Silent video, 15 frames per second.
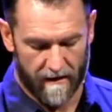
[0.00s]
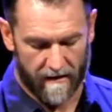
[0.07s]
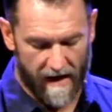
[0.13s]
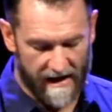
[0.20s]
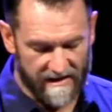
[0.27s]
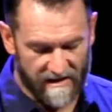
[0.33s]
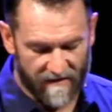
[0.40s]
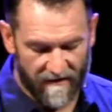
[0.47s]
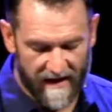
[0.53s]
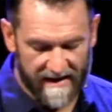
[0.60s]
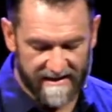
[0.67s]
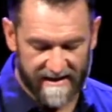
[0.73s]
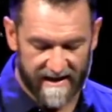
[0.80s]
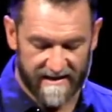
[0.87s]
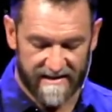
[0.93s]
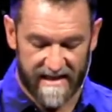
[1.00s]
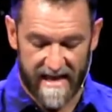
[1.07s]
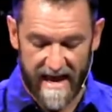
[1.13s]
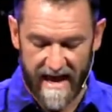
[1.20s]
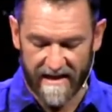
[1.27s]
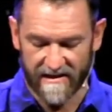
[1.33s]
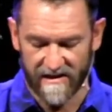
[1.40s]
God's face is
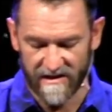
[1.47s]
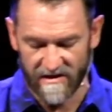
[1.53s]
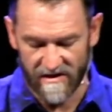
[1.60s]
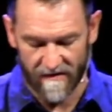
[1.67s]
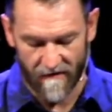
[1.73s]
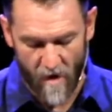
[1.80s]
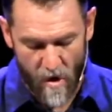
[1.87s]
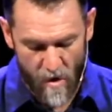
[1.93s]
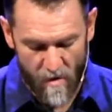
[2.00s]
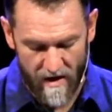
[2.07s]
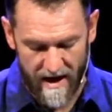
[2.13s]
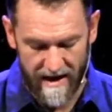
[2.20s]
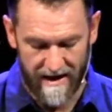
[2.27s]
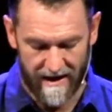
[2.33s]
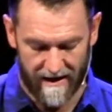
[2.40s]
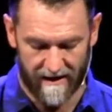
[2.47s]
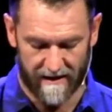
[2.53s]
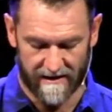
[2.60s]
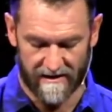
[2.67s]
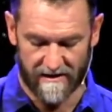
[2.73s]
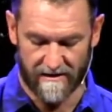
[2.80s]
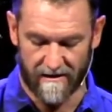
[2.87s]
the essence of who he
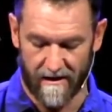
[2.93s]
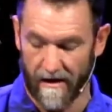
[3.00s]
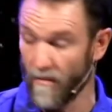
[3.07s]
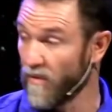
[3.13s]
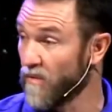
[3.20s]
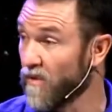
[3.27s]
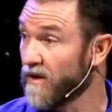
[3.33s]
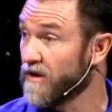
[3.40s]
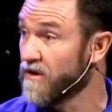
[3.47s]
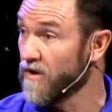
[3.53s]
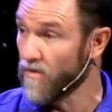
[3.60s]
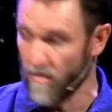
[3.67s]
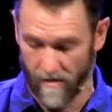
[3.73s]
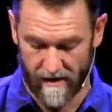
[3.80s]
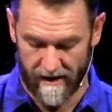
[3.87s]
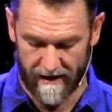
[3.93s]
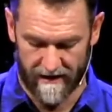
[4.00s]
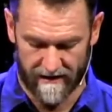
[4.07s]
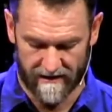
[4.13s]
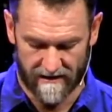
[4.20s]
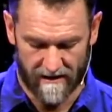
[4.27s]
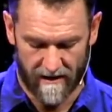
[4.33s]
is. We want to know who God
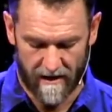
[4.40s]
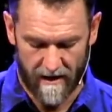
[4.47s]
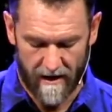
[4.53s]
is.